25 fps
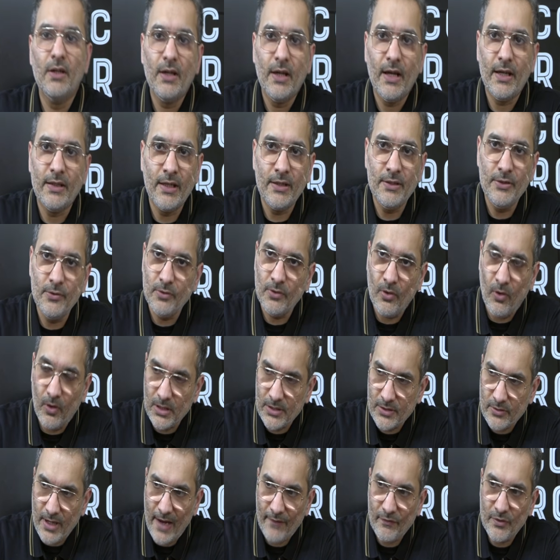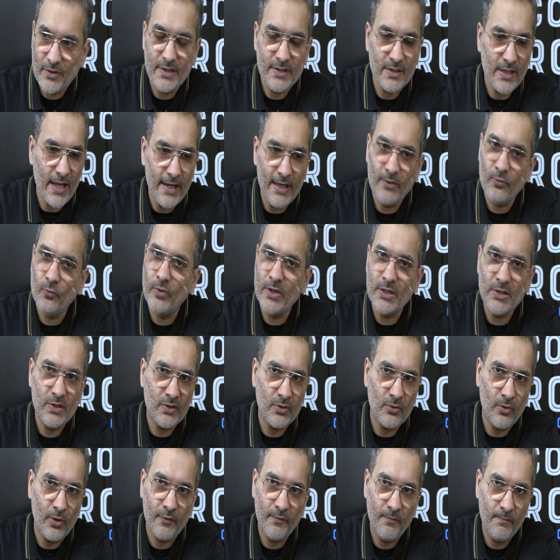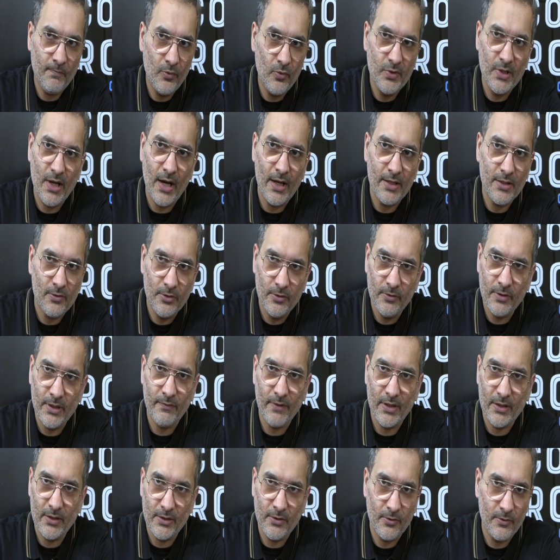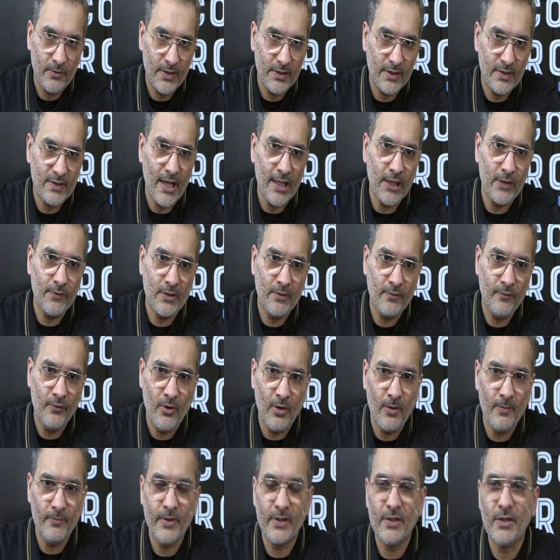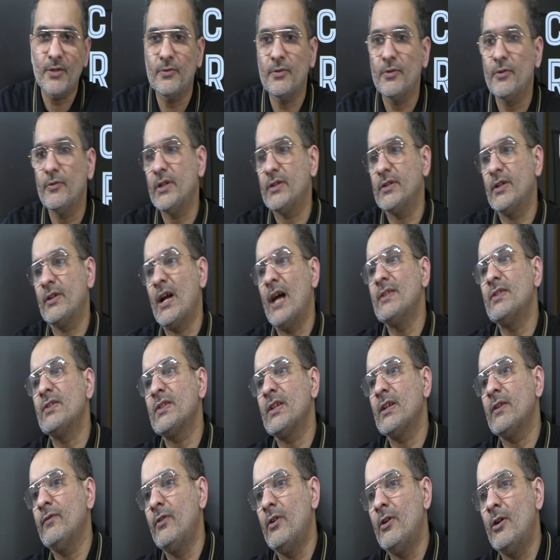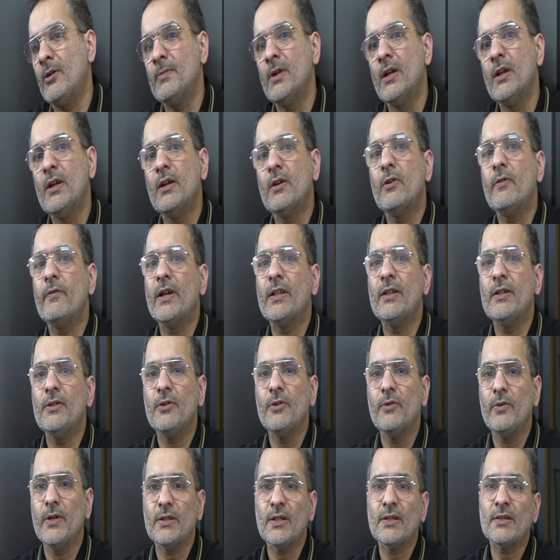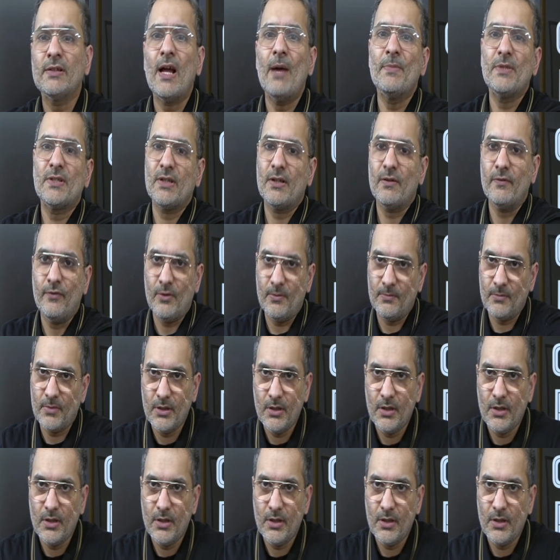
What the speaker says: And then you also have to decide which sort of puja are you doing, whether you're doing the sattvic form, whether you're doing the rajasic form, or whether you're doing the tamasic form.